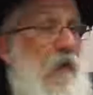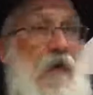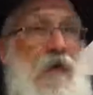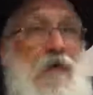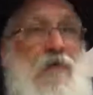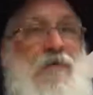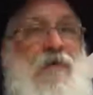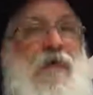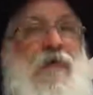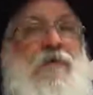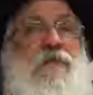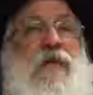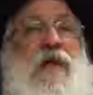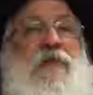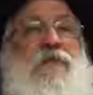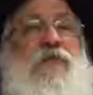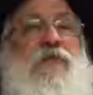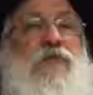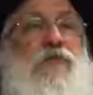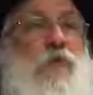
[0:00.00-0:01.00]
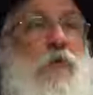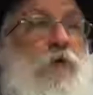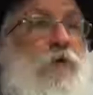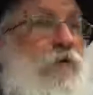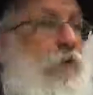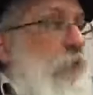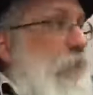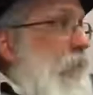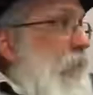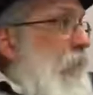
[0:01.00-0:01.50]
and then God destroyed
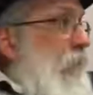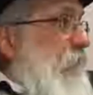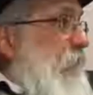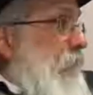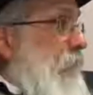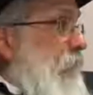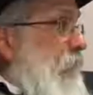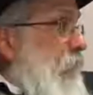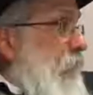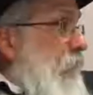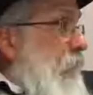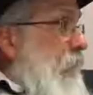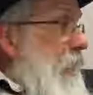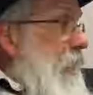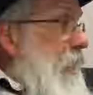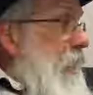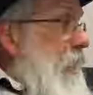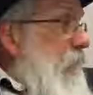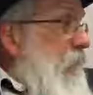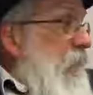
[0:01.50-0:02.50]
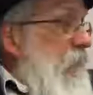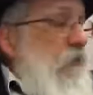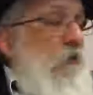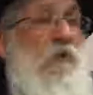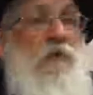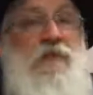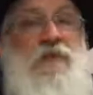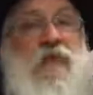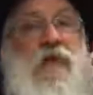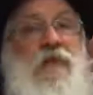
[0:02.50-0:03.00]
the world.
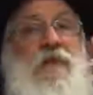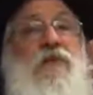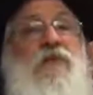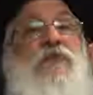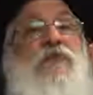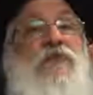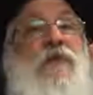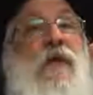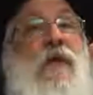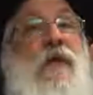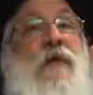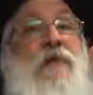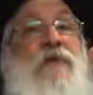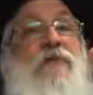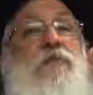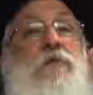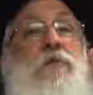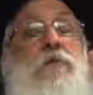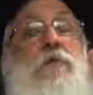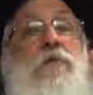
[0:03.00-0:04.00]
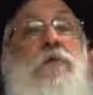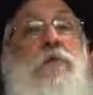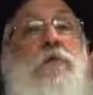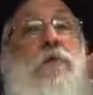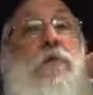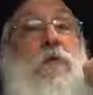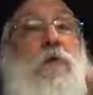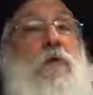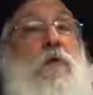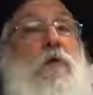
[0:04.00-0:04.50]
Then it said
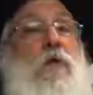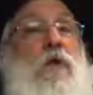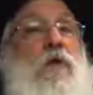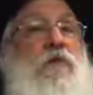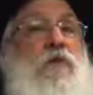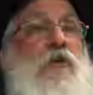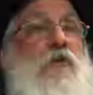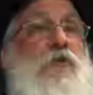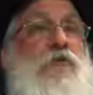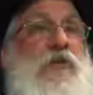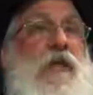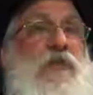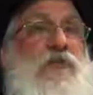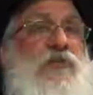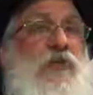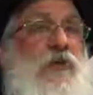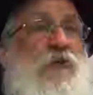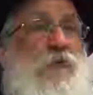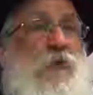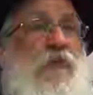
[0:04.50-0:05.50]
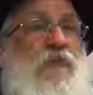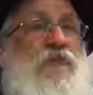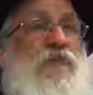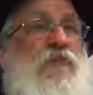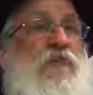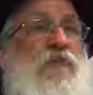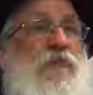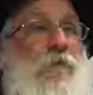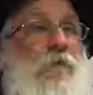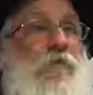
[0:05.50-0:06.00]
there are 10
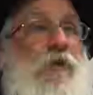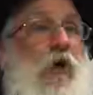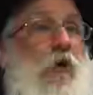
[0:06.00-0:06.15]
generations from